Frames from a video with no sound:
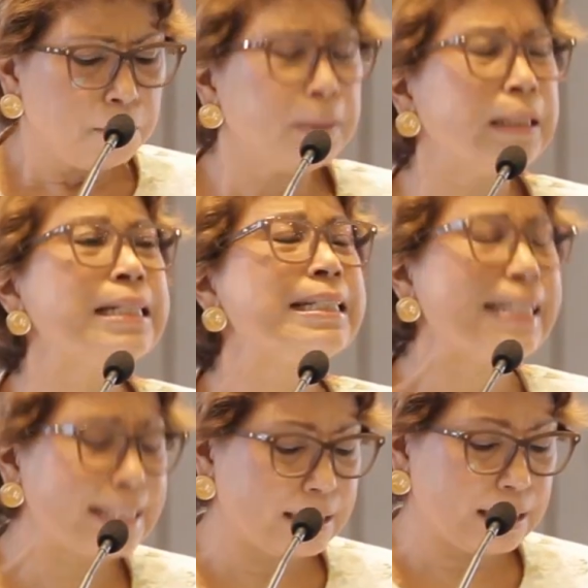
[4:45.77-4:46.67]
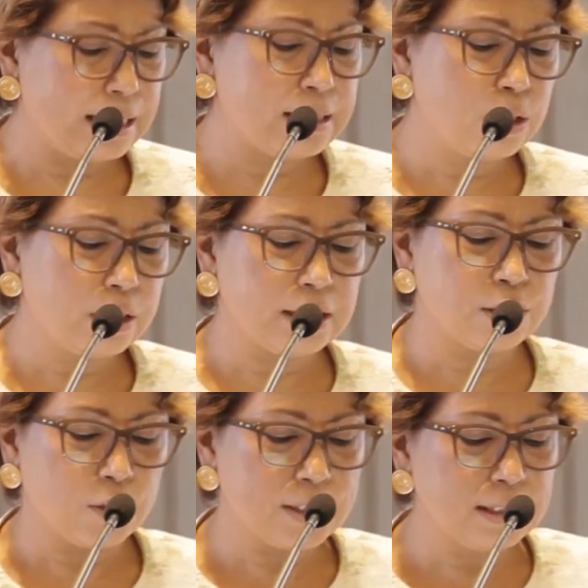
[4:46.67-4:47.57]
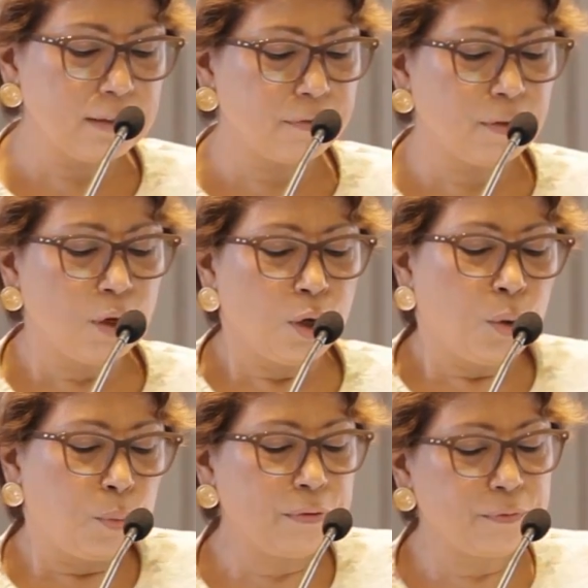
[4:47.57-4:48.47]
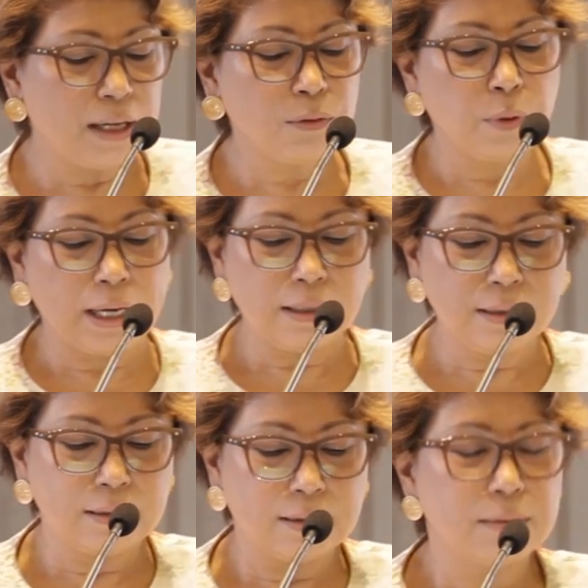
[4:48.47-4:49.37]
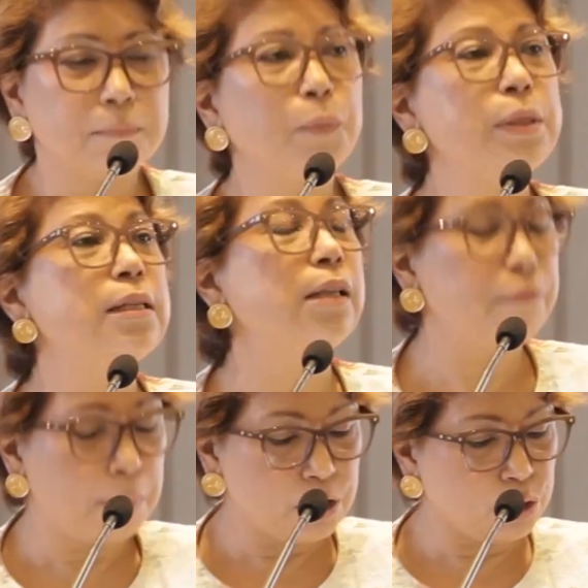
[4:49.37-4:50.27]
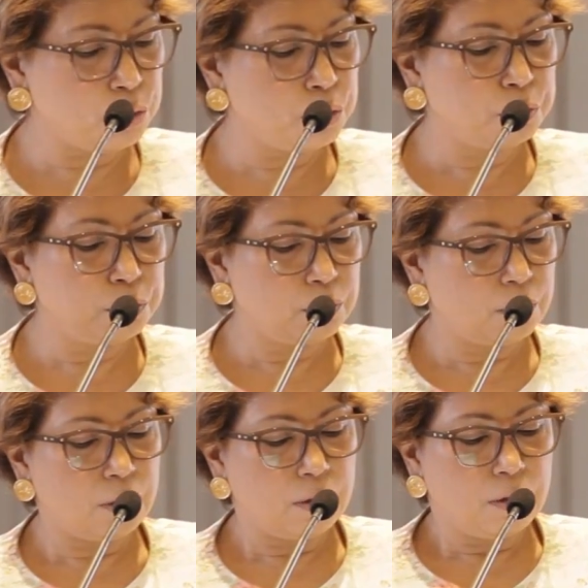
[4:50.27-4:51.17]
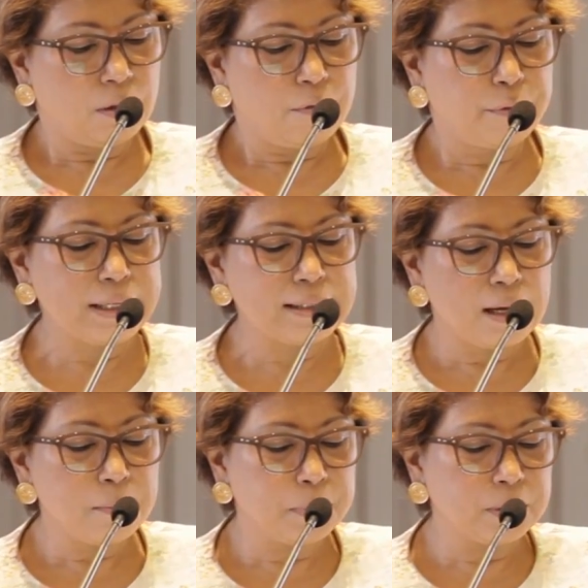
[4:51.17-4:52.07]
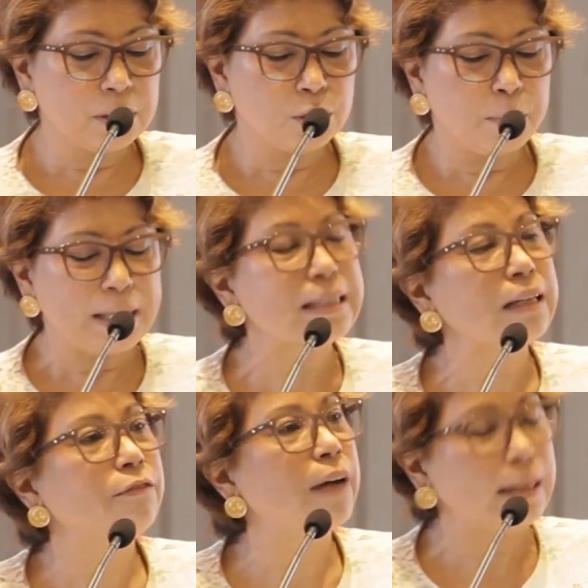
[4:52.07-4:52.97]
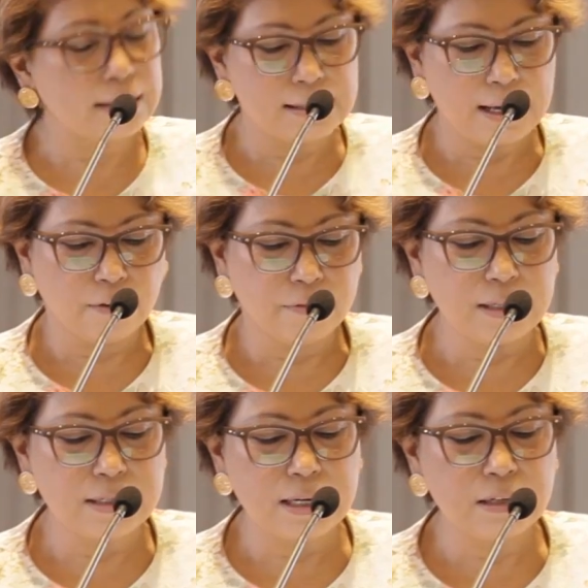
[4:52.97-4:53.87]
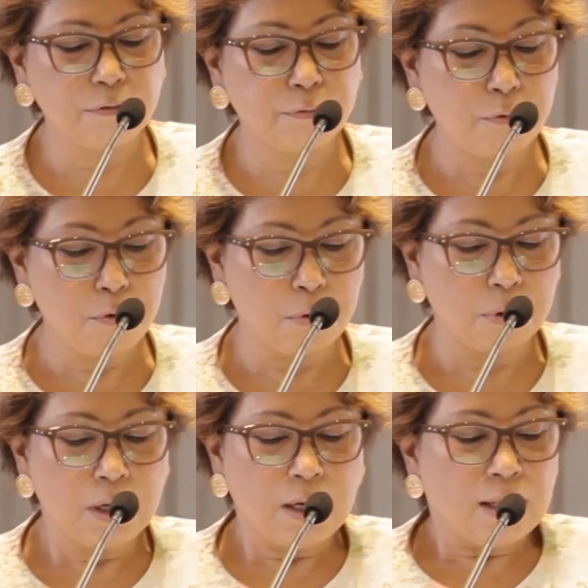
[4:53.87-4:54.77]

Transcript: But this list is not exhaustive. We've done well, but we still have much to do. For example, the Domestic Violence Act of 1994.